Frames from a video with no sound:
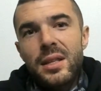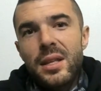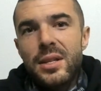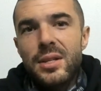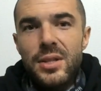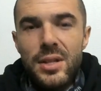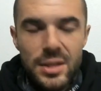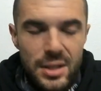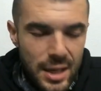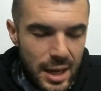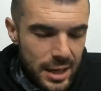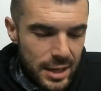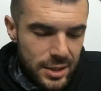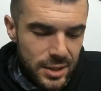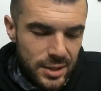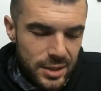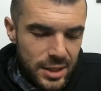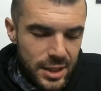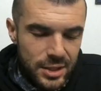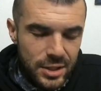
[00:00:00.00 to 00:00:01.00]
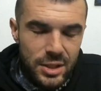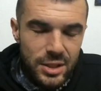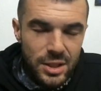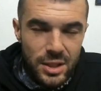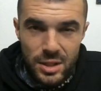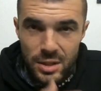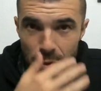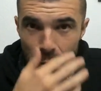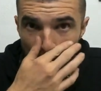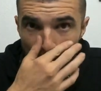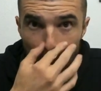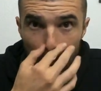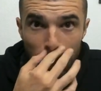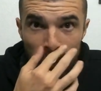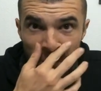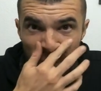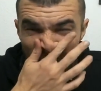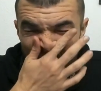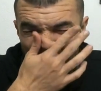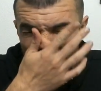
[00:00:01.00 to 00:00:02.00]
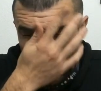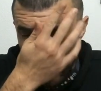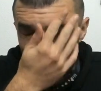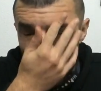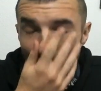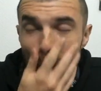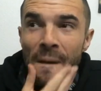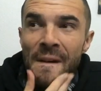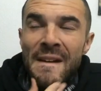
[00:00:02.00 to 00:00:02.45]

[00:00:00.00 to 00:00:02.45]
This is like just this is just normal. And